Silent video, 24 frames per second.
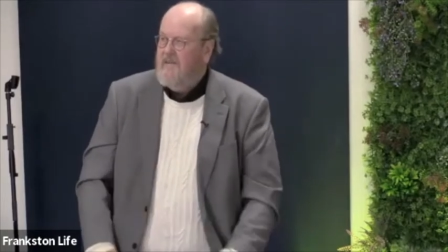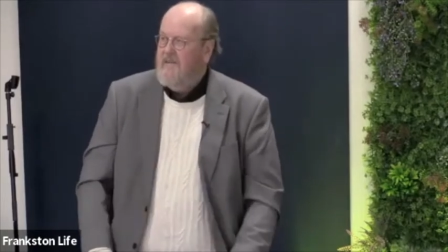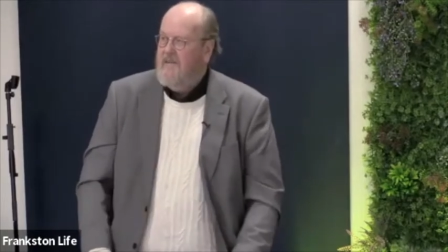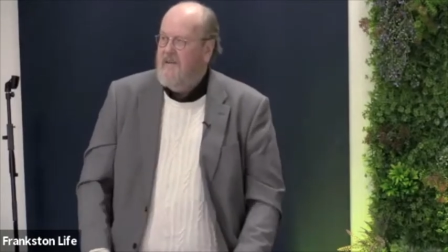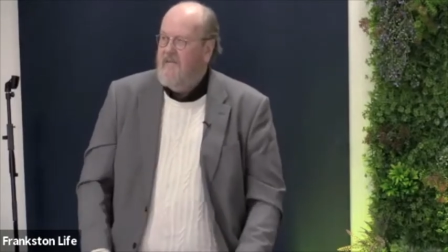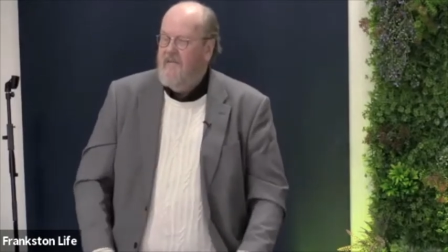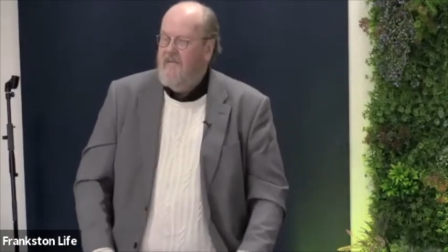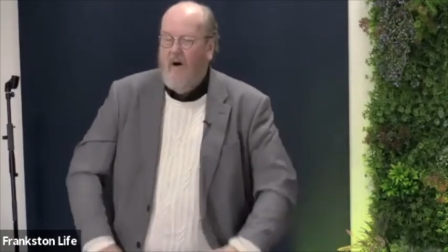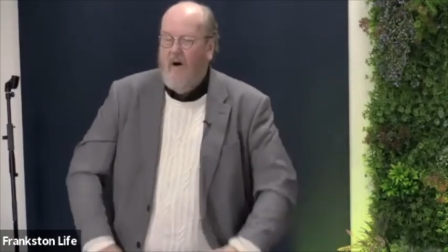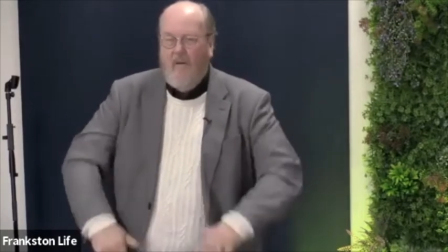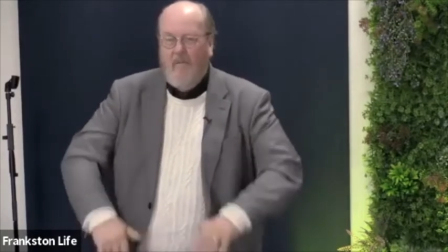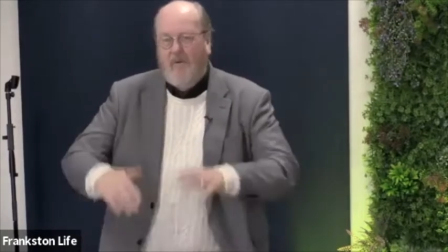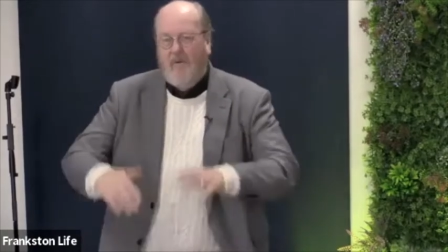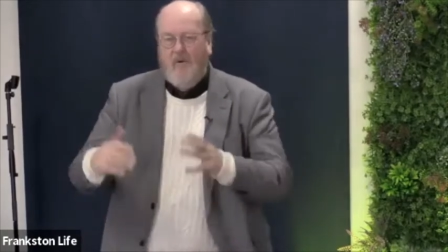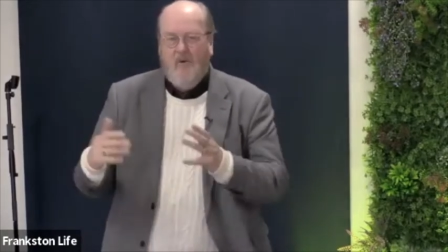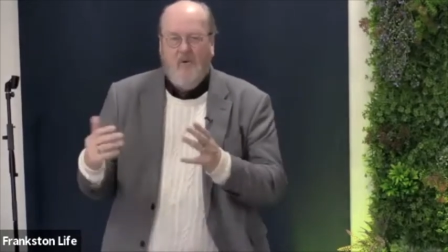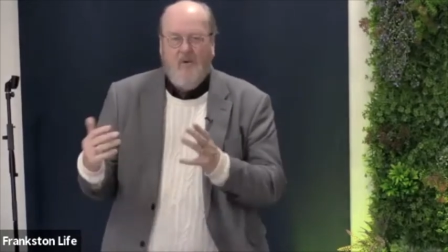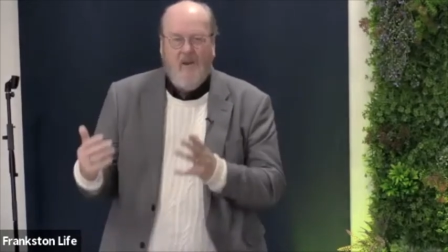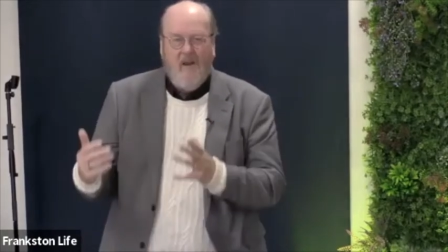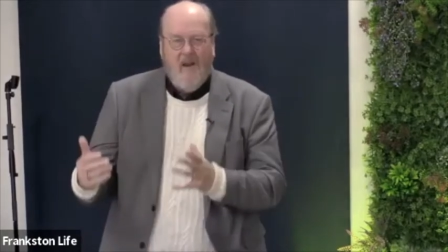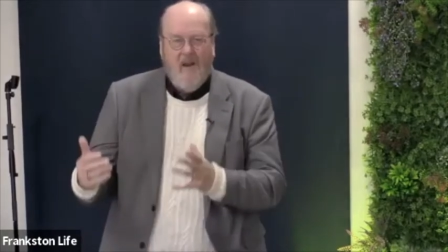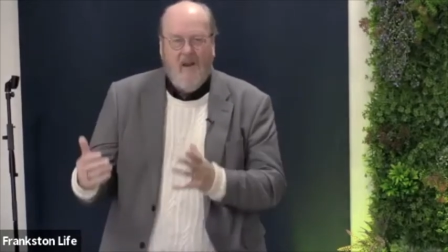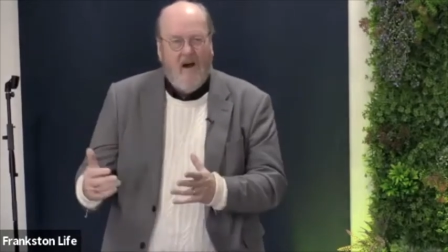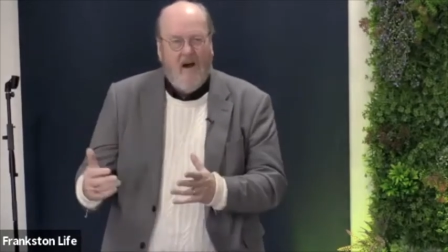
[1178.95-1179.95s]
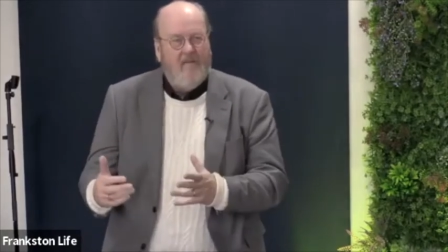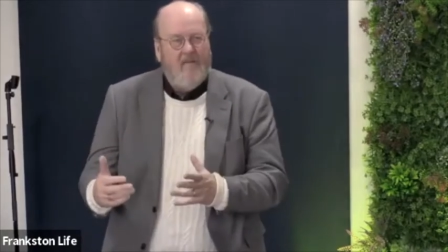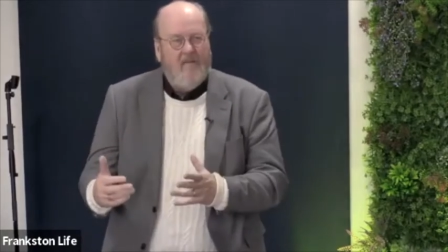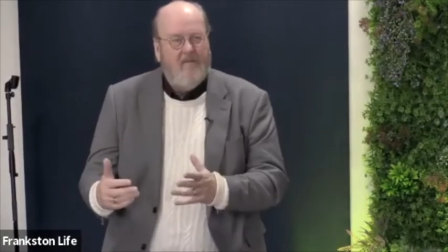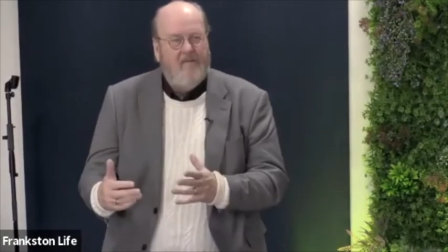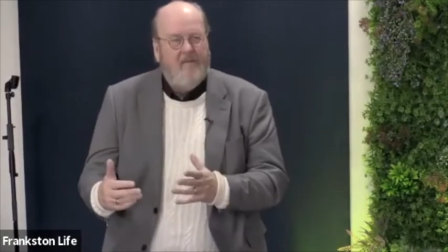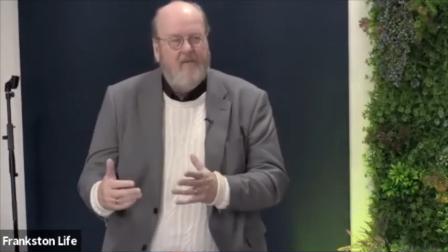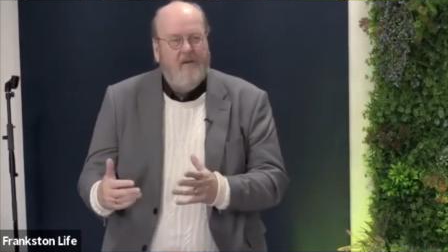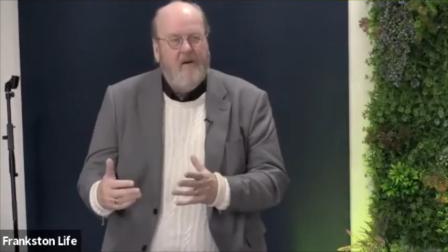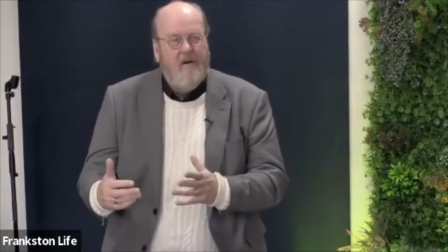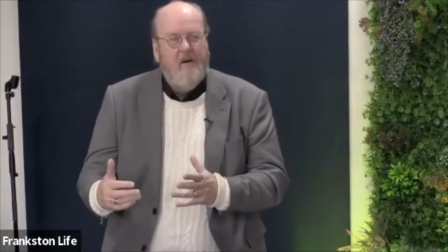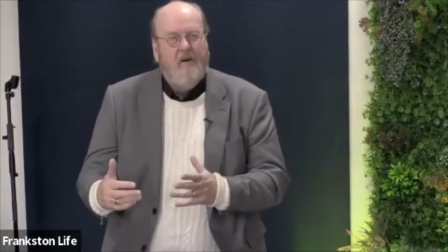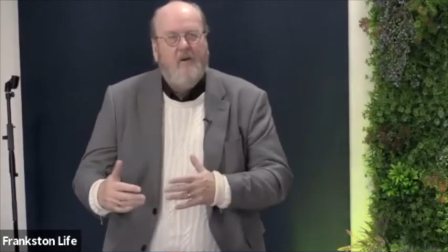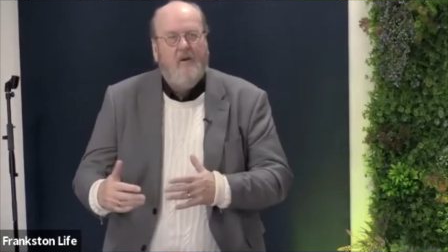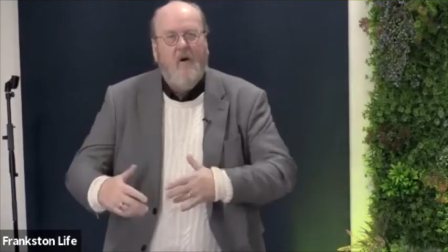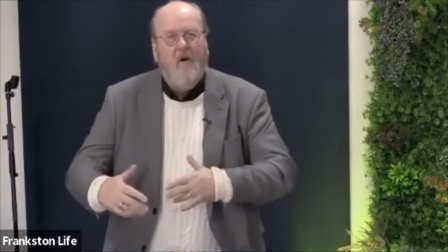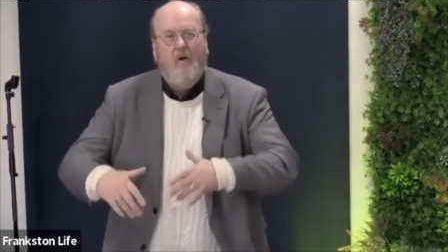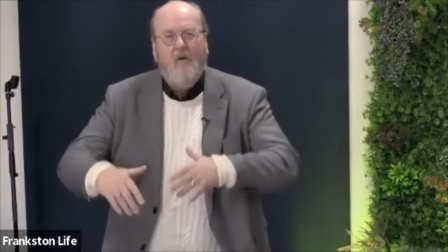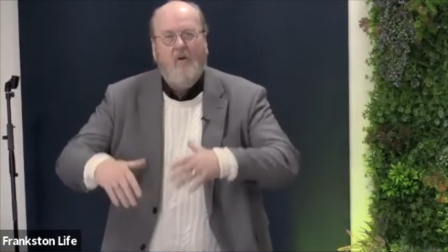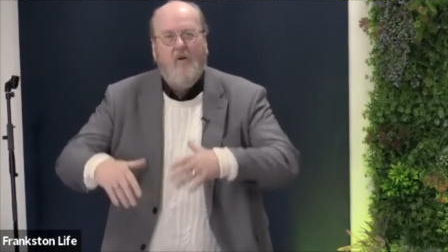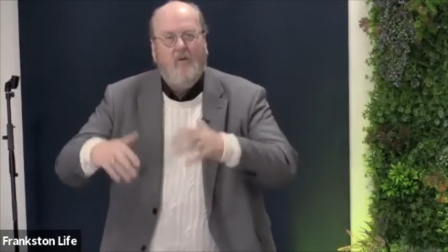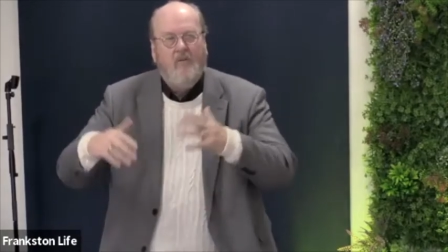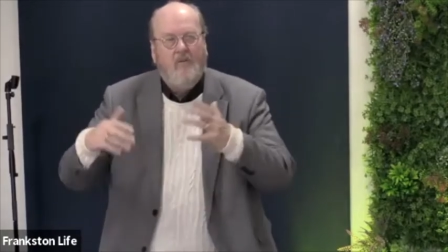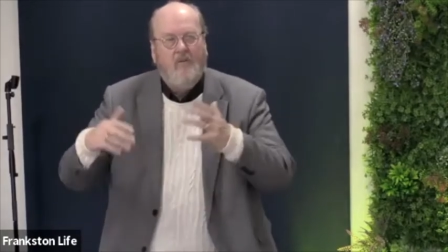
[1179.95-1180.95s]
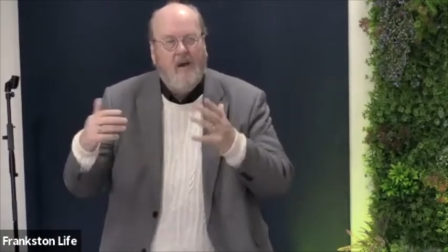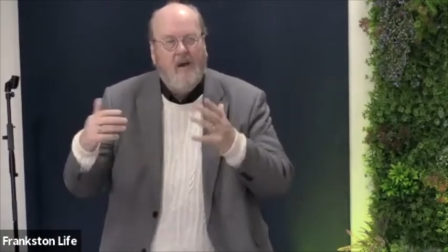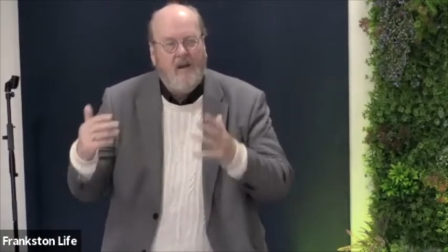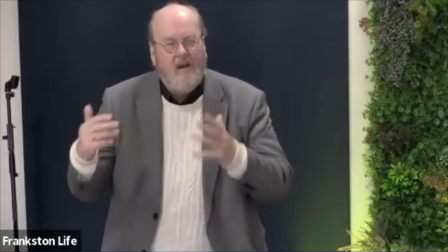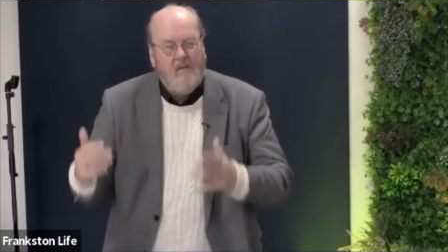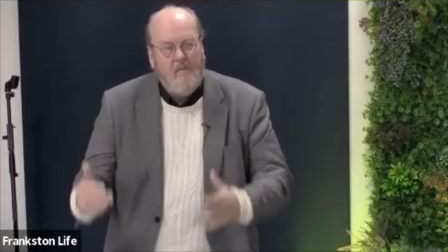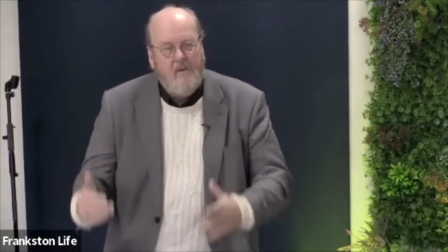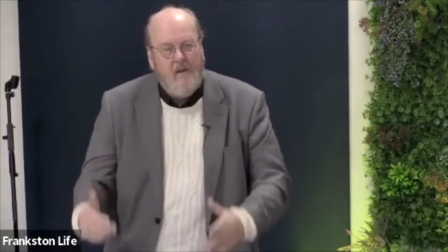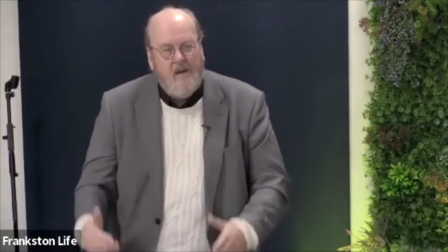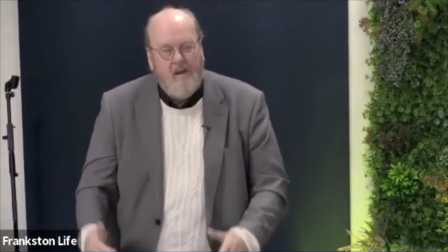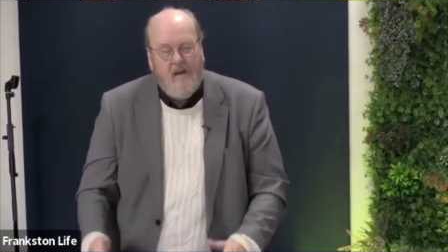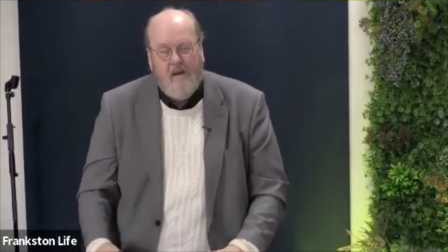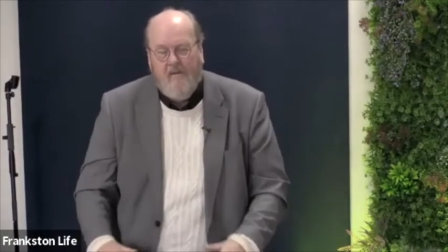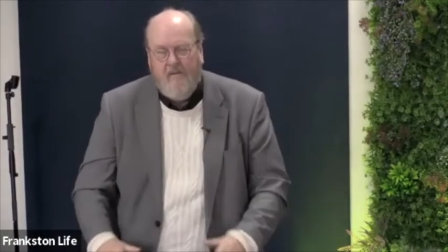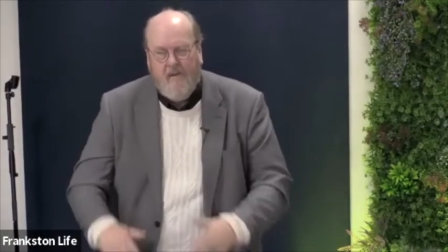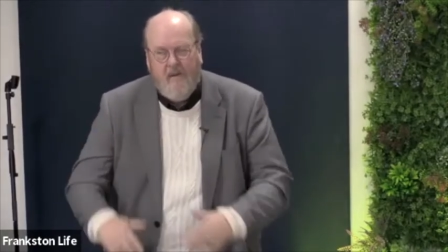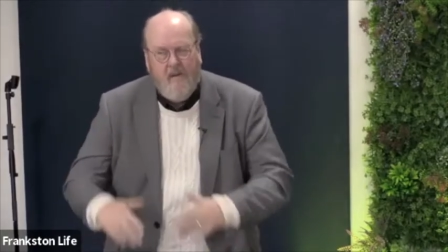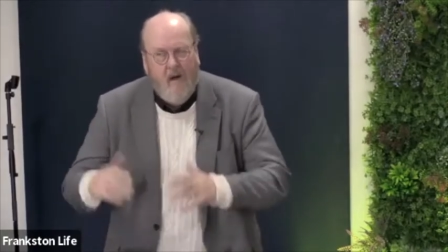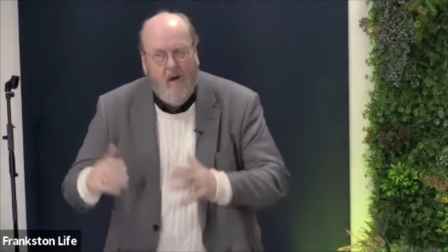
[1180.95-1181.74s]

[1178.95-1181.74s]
if I'm good enough, God will take me to heaven.